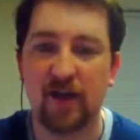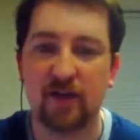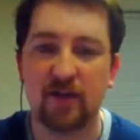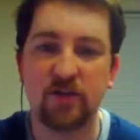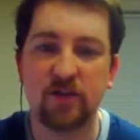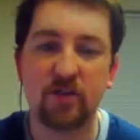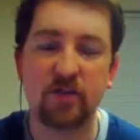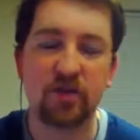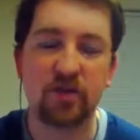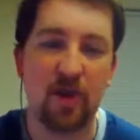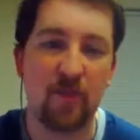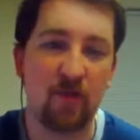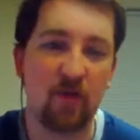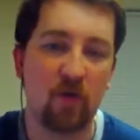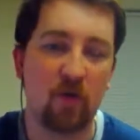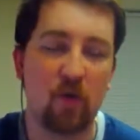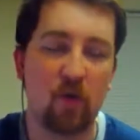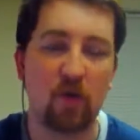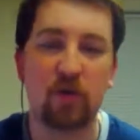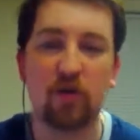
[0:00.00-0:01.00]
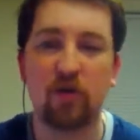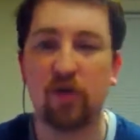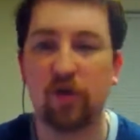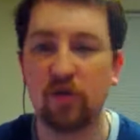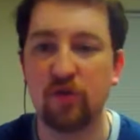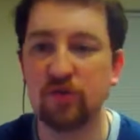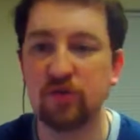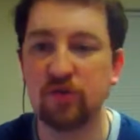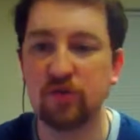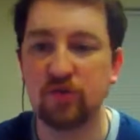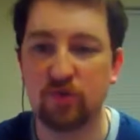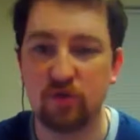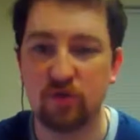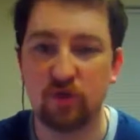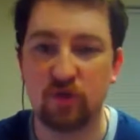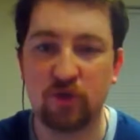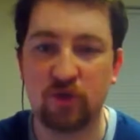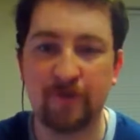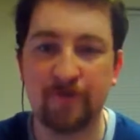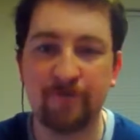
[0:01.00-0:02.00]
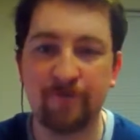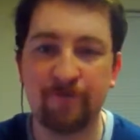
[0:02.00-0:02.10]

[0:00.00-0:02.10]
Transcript: summer or close to school